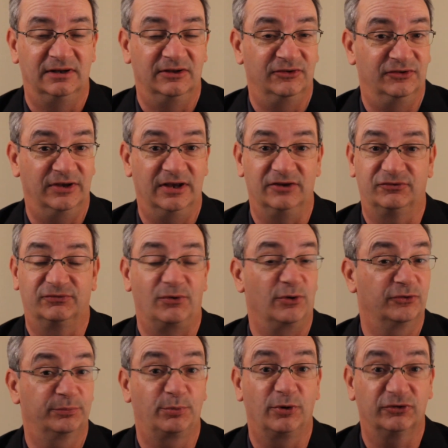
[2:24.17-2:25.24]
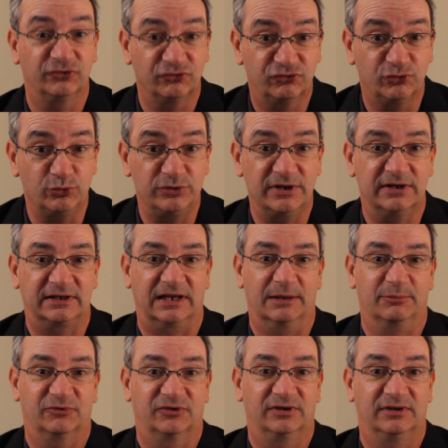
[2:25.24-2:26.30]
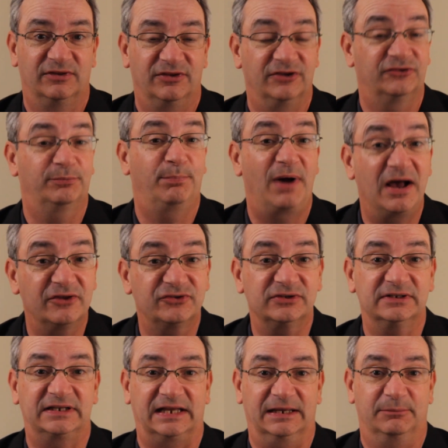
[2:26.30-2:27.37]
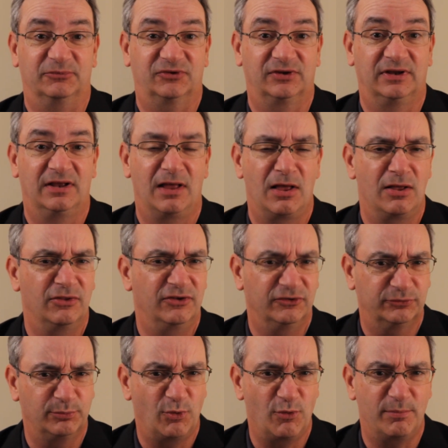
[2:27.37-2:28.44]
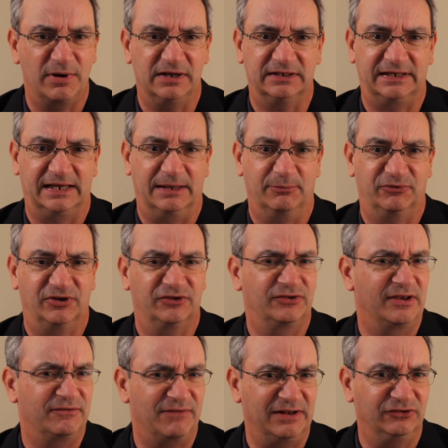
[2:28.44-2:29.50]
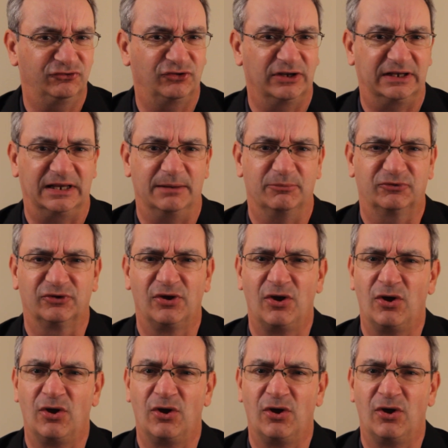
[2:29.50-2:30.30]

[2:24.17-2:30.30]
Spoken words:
There's first-person shooter games. There's puzzle games. There's mobile games. There's adventure games.